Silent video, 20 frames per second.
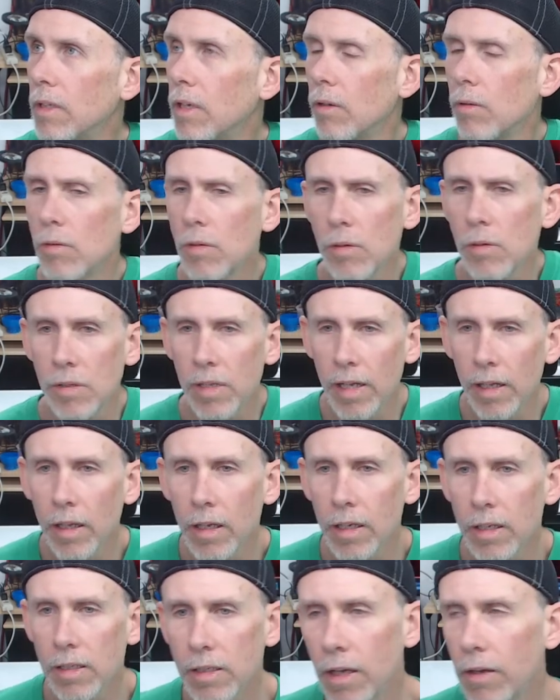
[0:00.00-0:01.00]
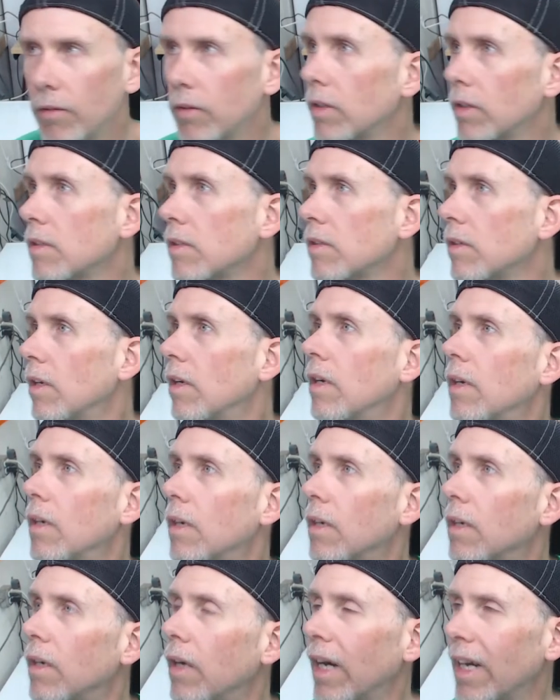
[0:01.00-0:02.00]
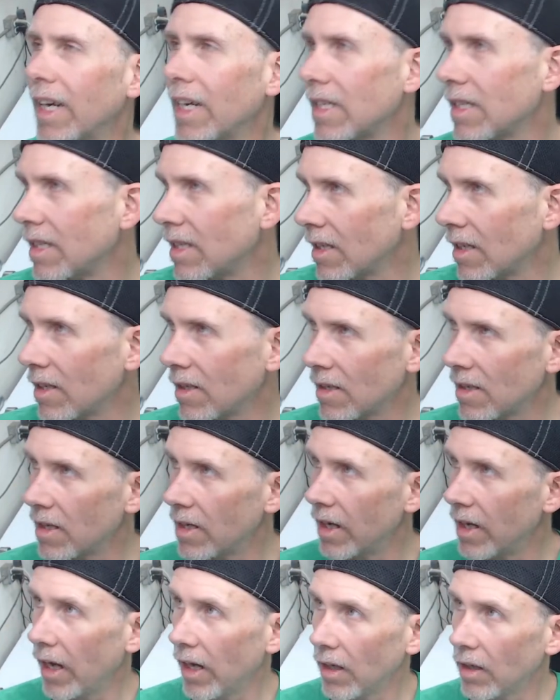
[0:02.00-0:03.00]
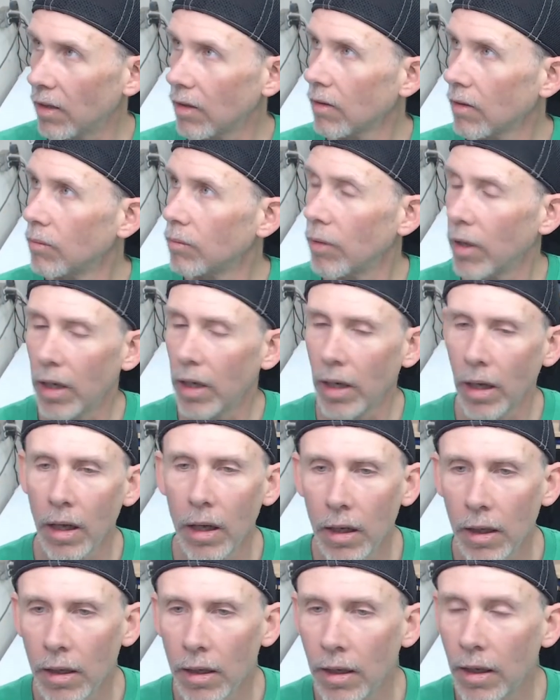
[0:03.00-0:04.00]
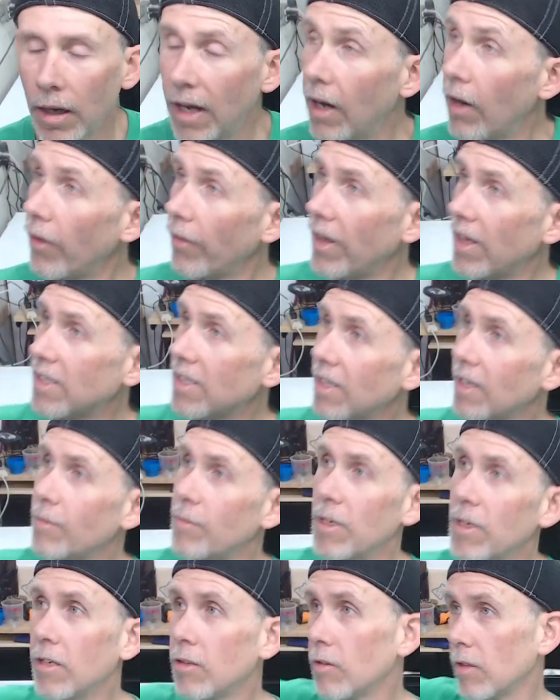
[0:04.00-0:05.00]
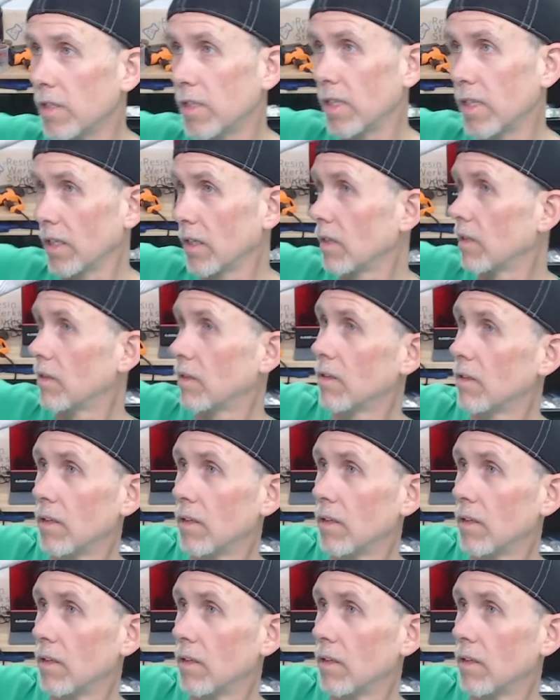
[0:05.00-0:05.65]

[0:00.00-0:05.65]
It knows daylight savings. I guess it's because of the date, but oh, that's going to be interesting.